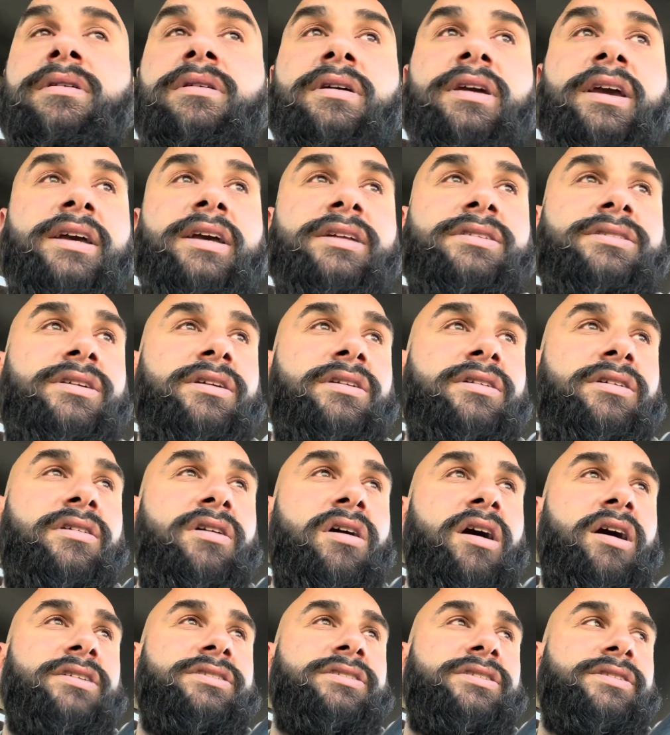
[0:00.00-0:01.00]
it's going to
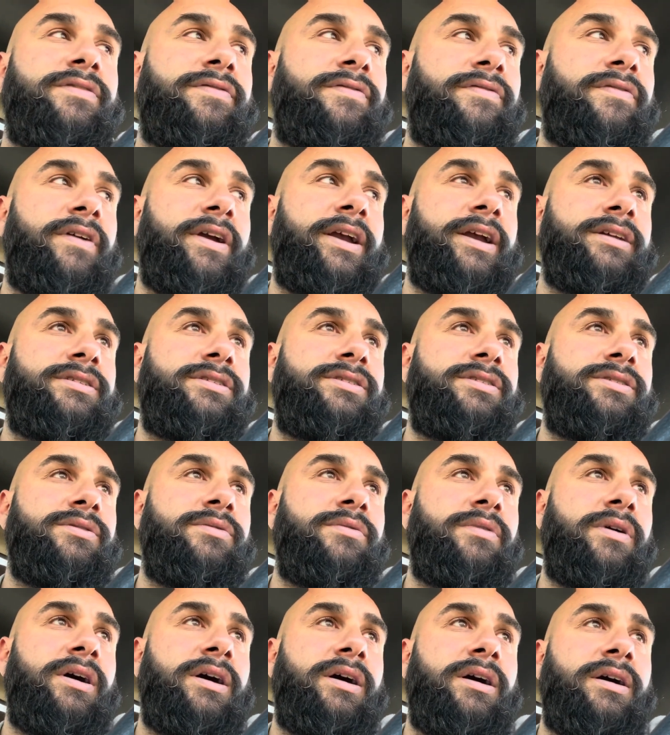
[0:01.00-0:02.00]
cause the freight
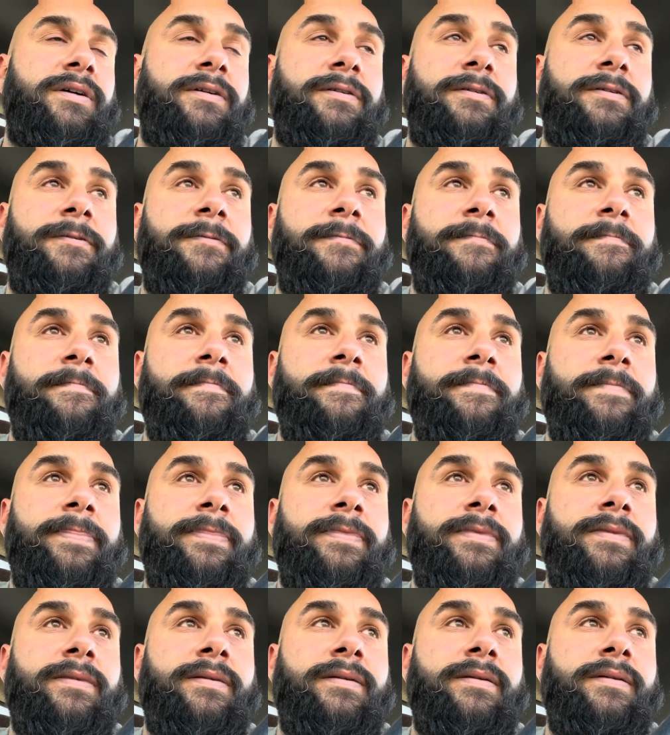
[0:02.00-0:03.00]
to uh,
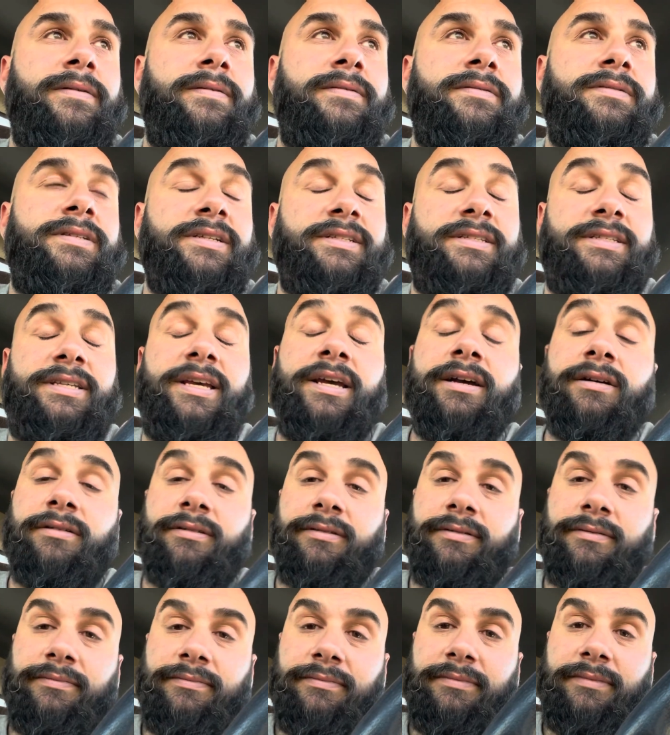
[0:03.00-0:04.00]
to
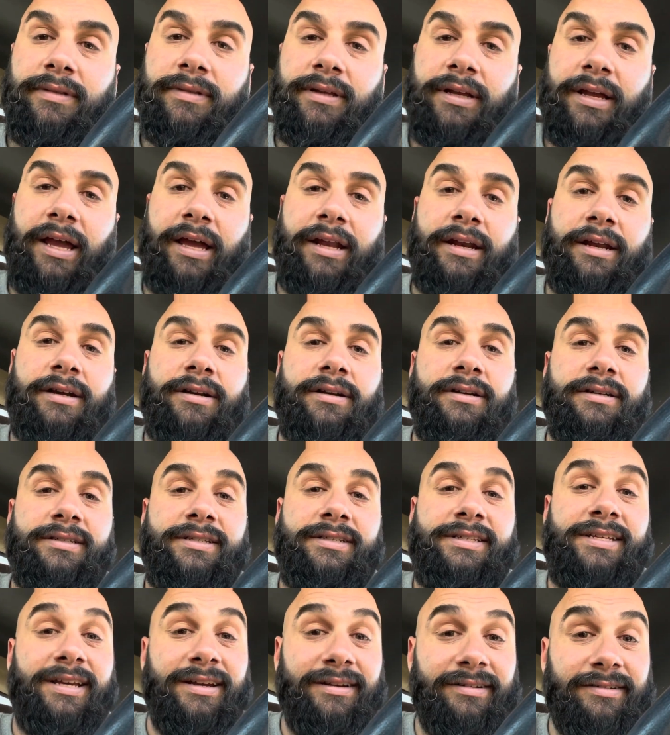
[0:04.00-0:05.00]
tilt, and it
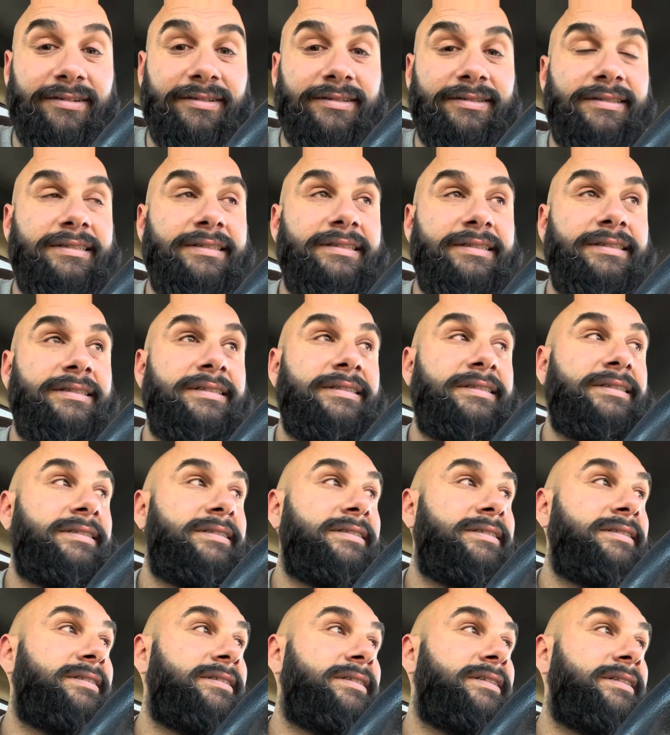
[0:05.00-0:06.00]
could tilt
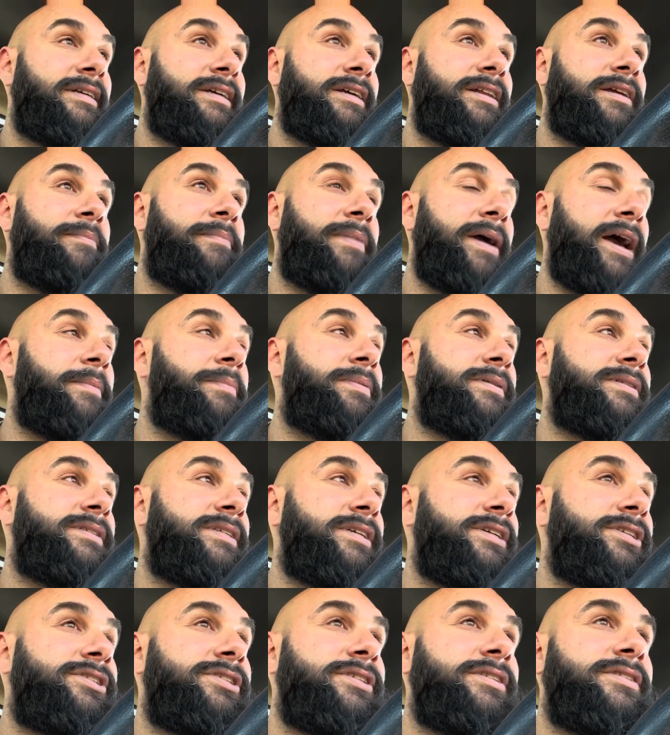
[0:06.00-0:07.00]
in a bad
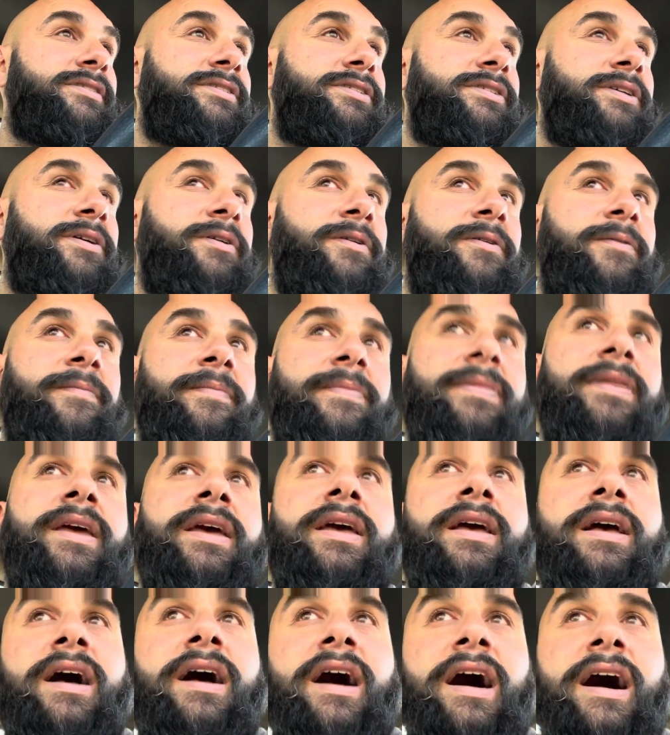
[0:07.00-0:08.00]
position. So
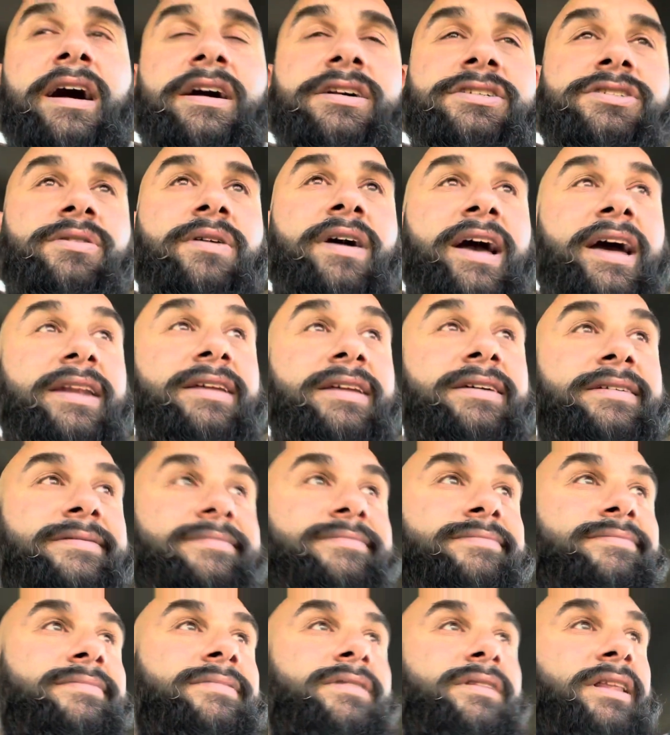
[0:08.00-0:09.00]
I also had to
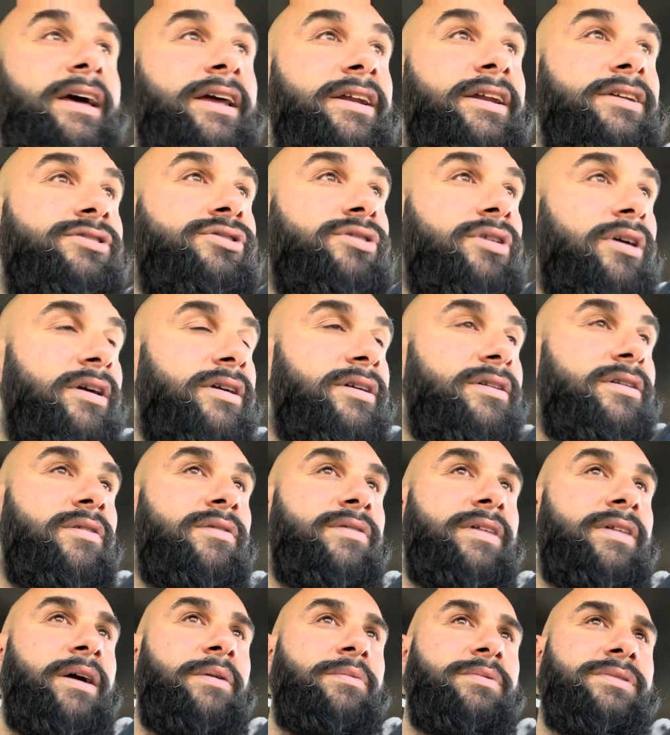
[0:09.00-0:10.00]
let a truck
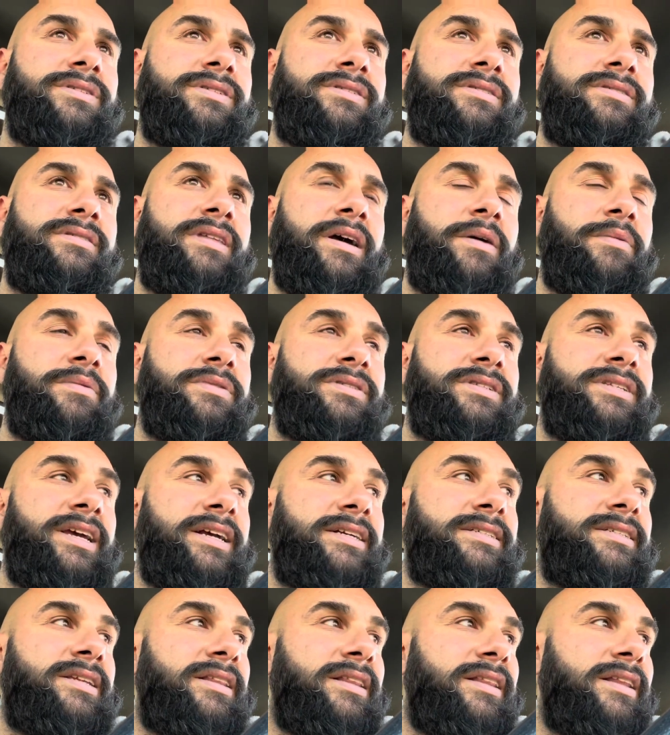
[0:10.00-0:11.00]
know that was that was
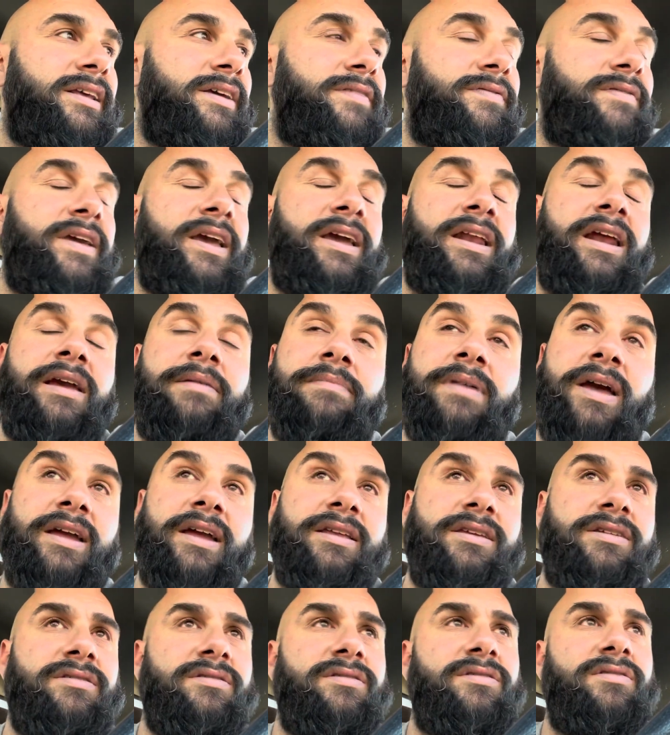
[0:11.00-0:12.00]
next to the lift gate. Hey
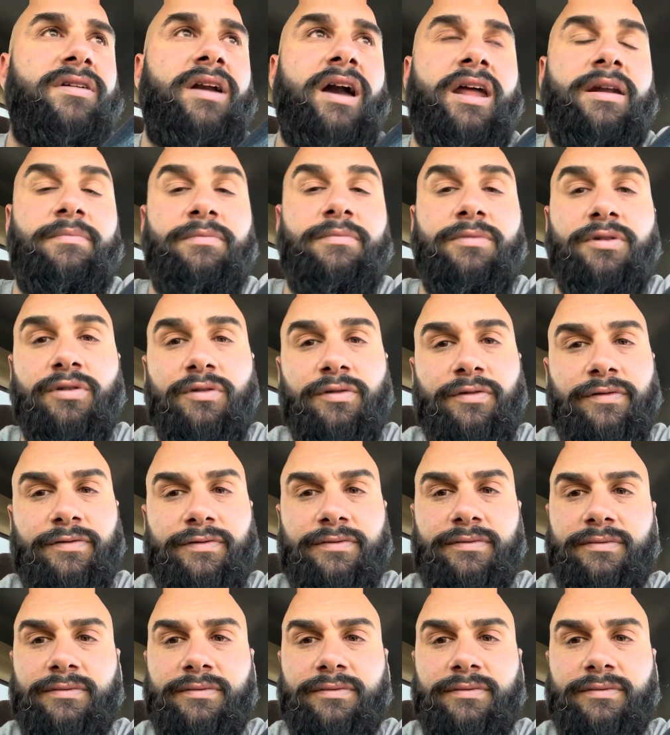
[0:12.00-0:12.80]
man, you got to move.